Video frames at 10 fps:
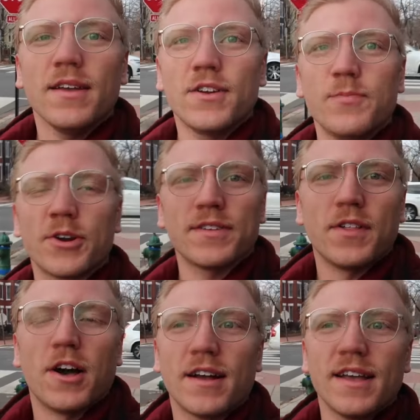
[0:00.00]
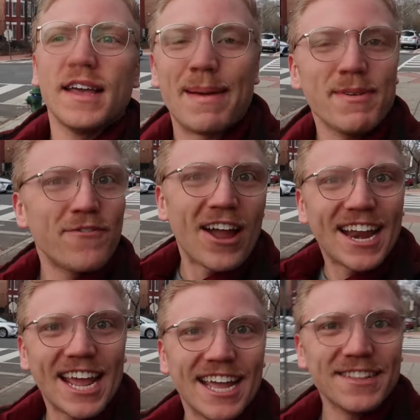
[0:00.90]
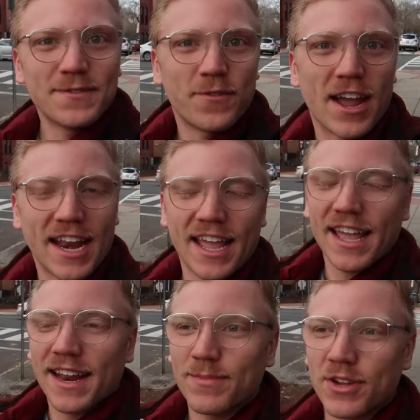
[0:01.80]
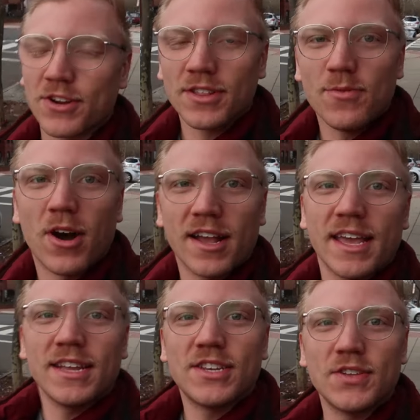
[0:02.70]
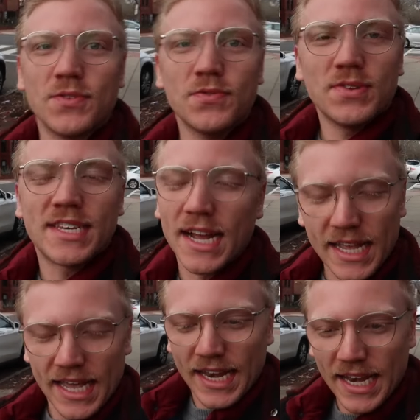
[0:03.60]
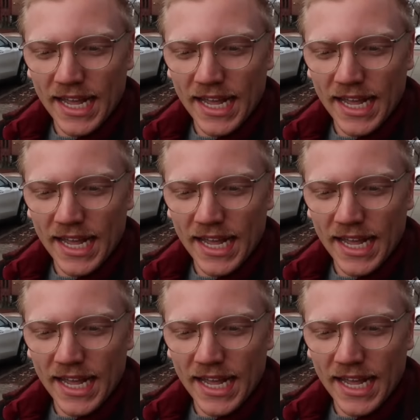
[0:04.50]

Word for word: Good morning vlog. Happy Friday, it's Friday, and I'm currently walking to Dunkin'.